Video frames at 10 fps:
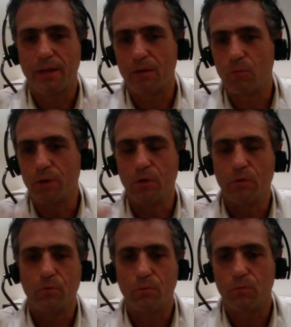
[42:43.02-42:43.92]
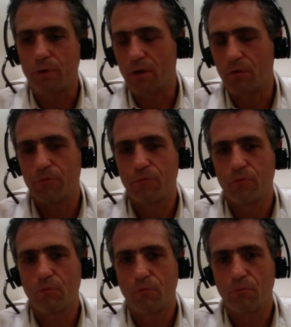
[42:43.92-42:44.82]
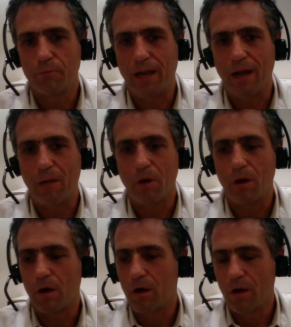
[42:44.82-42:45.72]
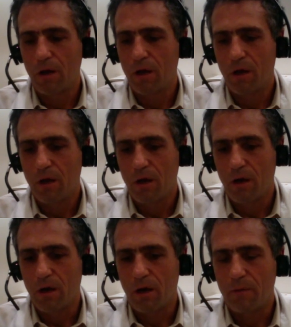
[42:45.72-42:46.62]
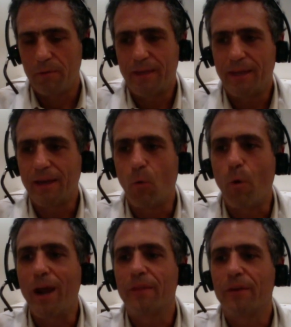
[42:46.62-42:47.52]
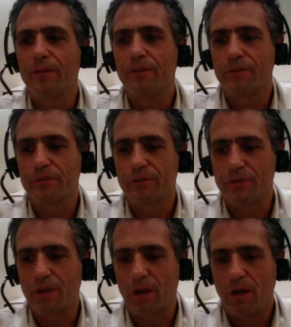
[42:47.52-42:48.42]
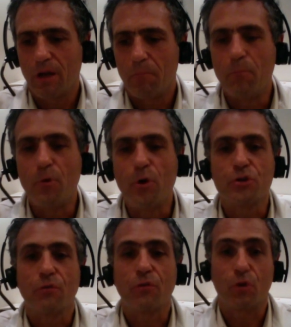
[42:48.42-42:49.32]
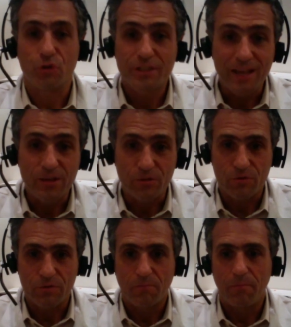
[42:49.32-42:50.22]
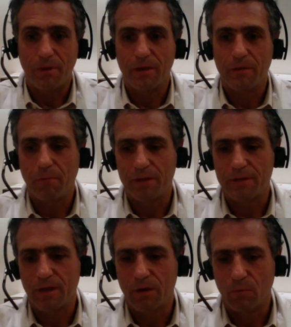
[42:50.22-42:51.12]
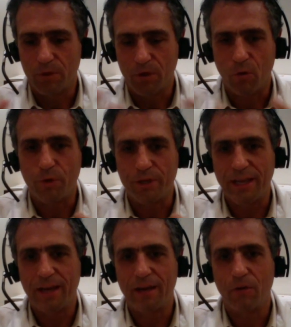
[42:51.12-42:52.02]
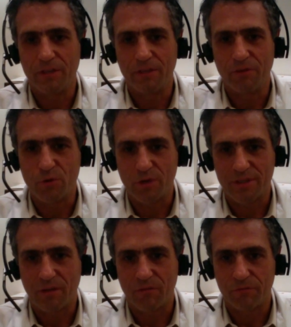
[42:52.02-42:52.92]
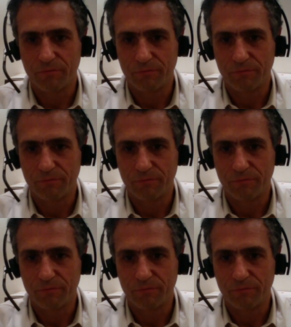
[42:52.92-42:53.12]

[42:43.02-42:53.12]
then we kind of become in a way there's a merging of consensus, but we all retain our individual self.